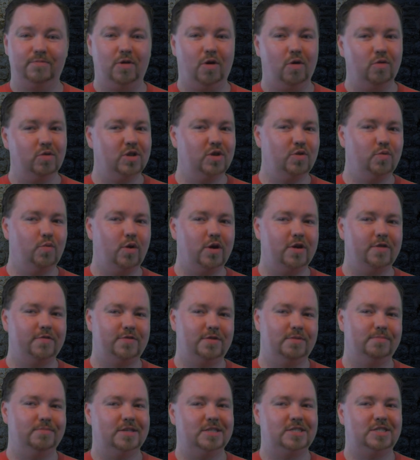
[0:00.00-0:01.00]
only one of
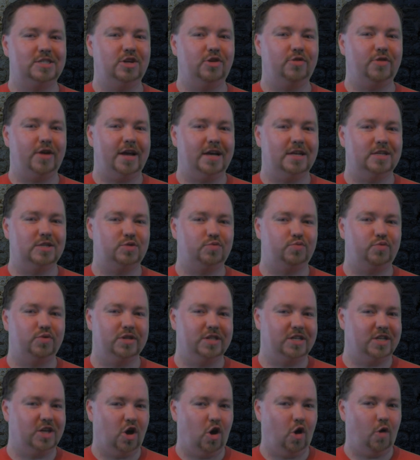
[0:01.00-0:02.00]
them this year has
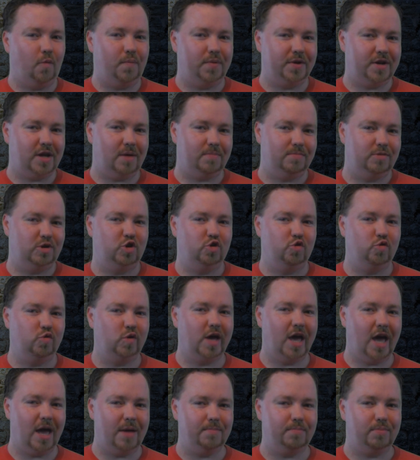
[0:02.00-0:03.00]
really opened up new
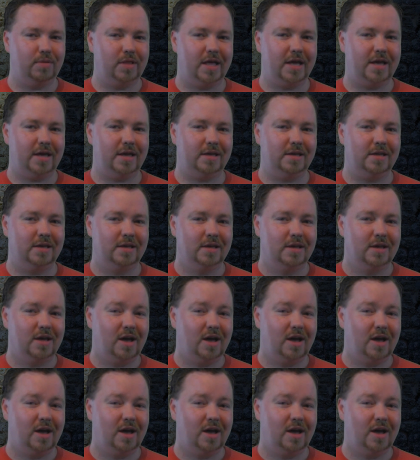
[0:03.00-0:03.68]
gameplay